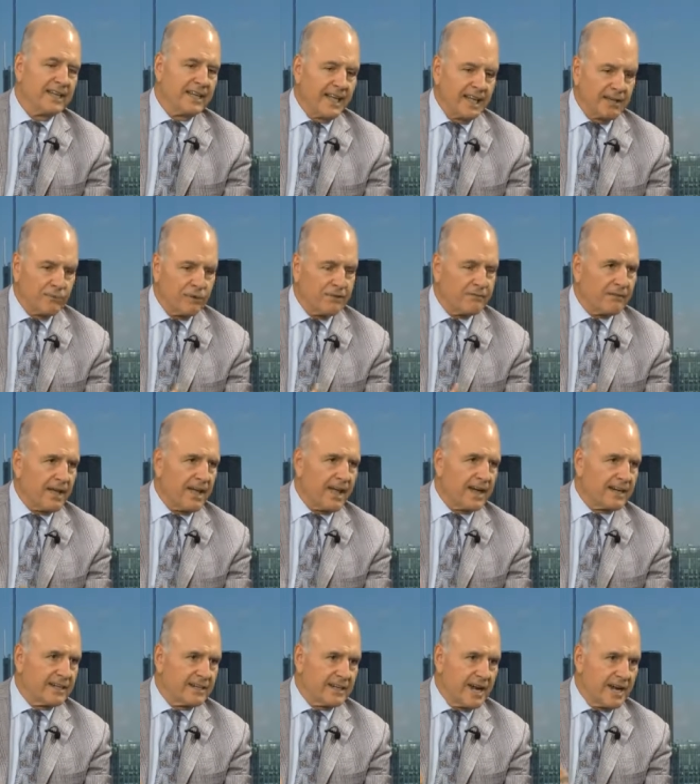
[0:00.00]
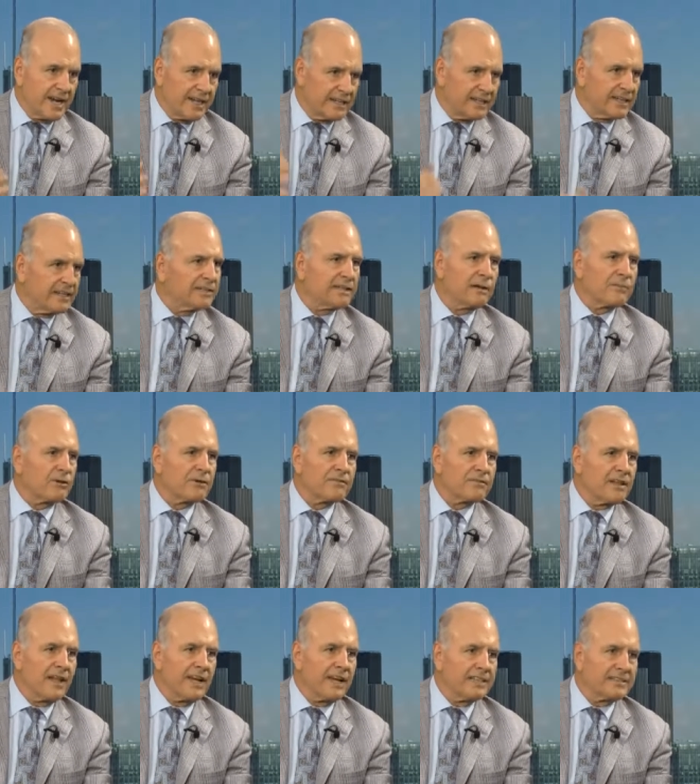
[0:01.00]
and we've added on a number of
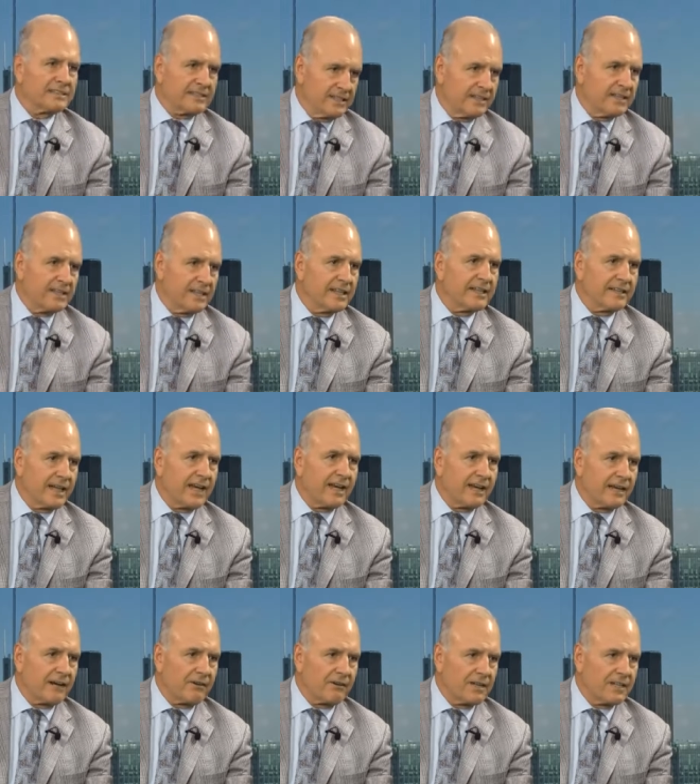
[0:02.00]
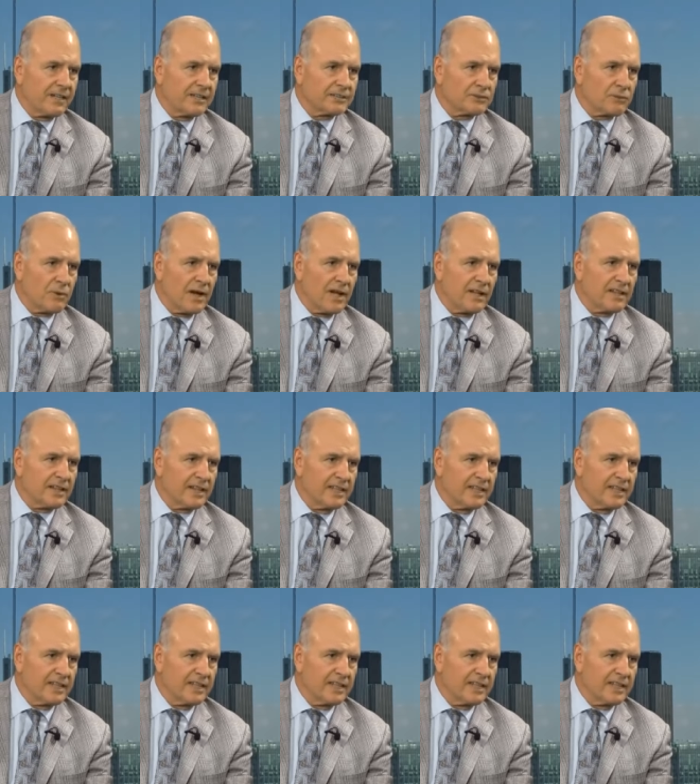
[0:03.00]
clients in, in that area as well.